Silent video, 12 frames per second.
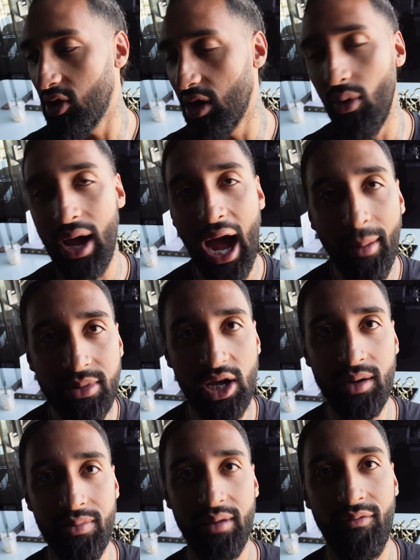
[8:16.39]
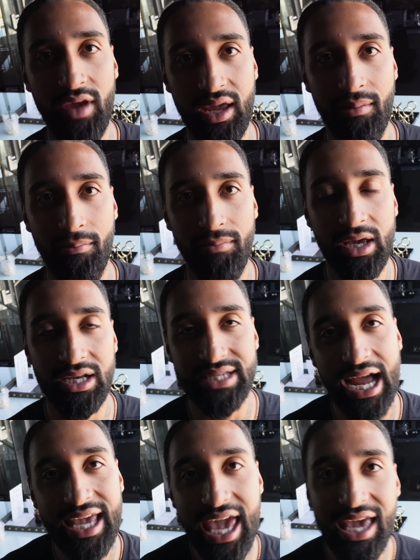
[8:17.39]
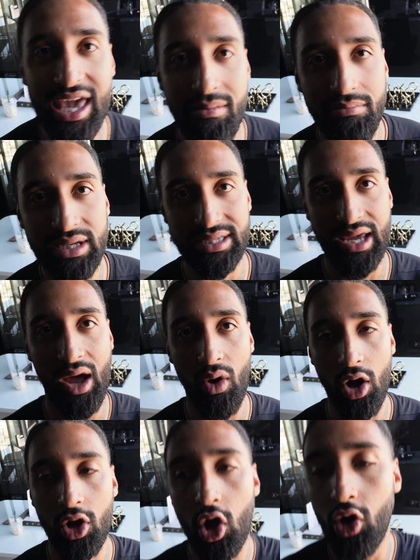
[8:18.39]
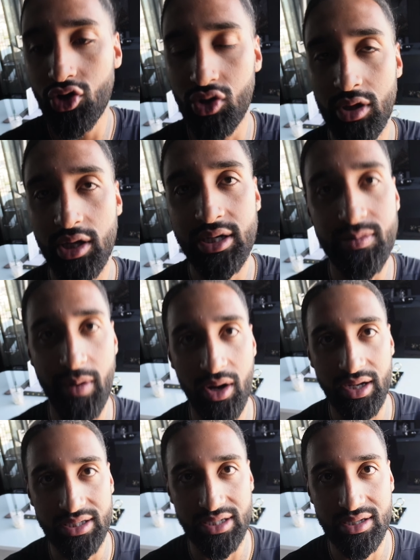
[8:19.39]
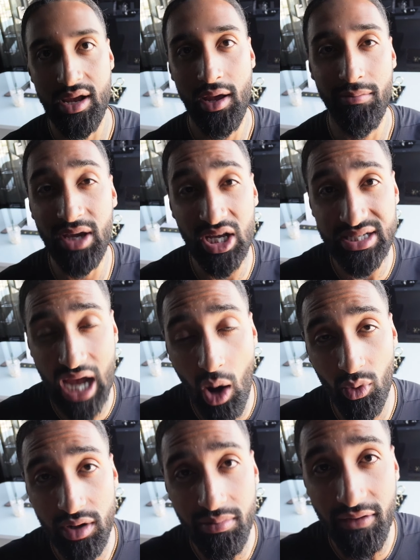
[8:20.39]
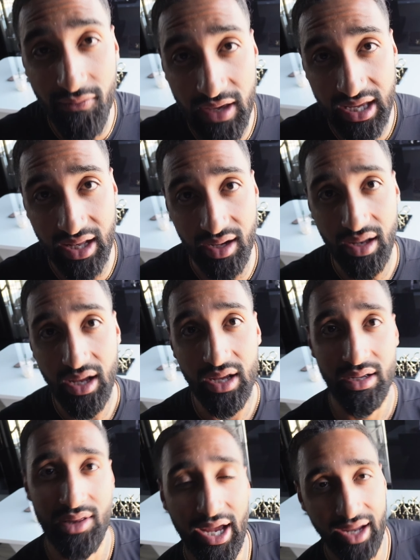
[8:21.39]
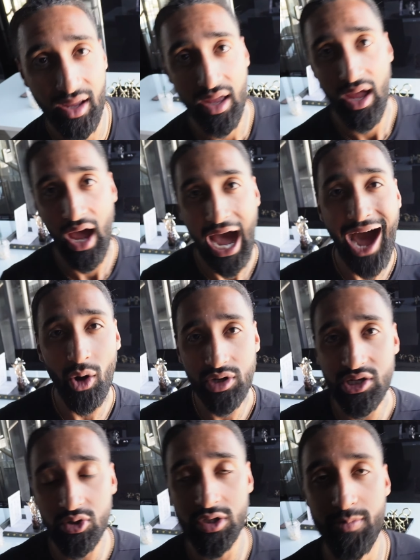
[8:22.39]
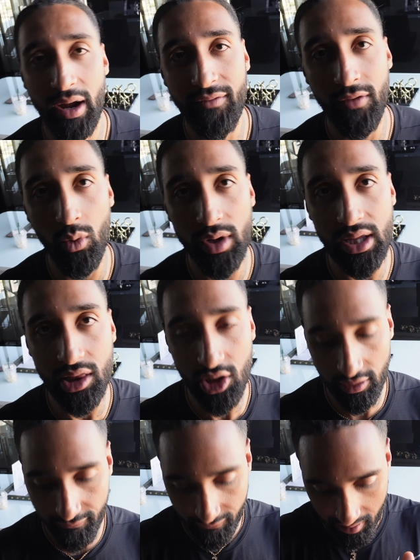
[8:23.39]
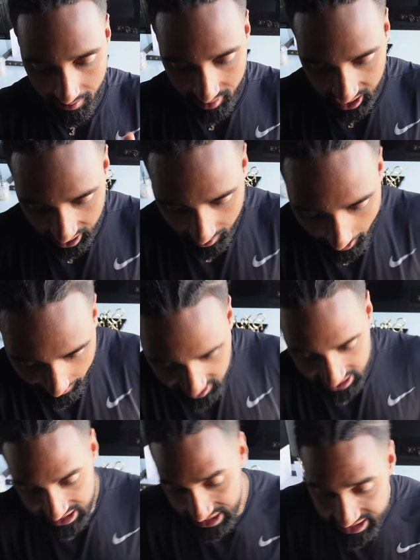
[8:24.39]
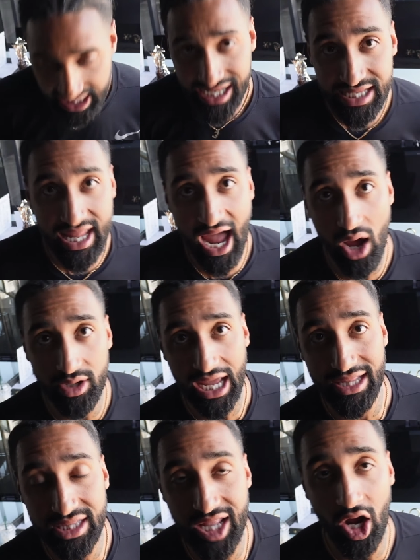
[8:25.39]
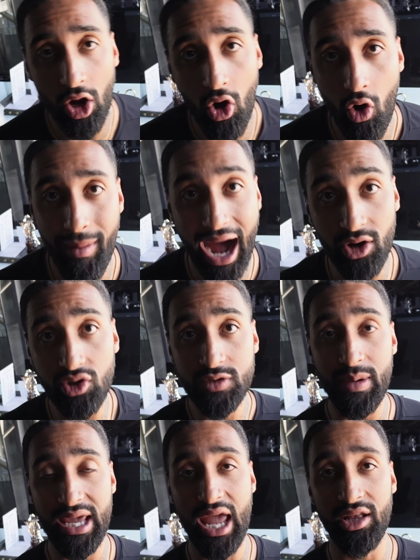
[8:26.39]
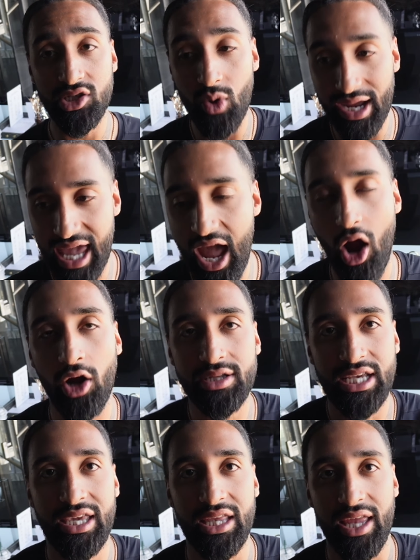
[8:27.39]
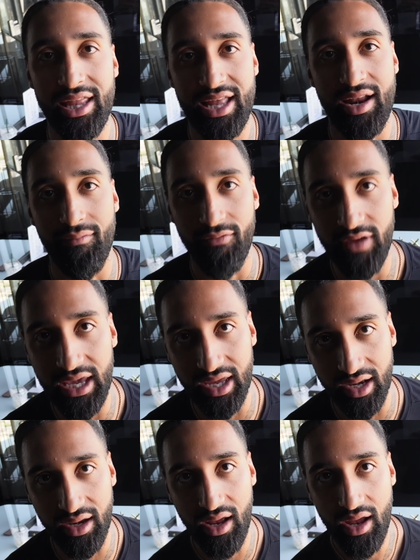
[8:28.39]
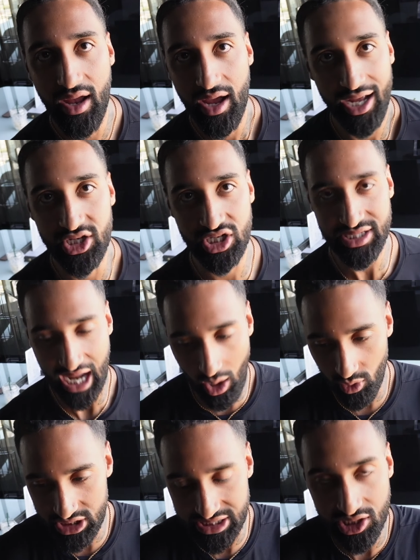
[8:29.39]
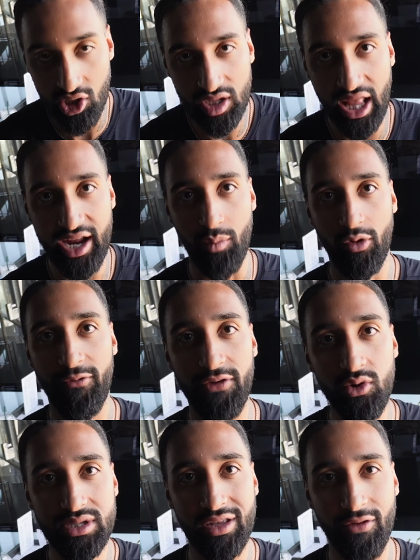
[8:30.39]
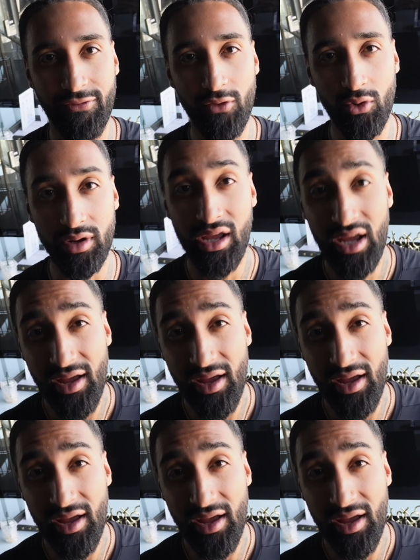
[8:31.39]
You know what? I'm done being vegan because I can't keep missing out on cultural experiences because I want to be vegan. Like, how disrespectful would it look for me to sit down at their home? I don't speak English, so I can't articulate that I'm vegan. It's just, I would just look like I'm refusing the food.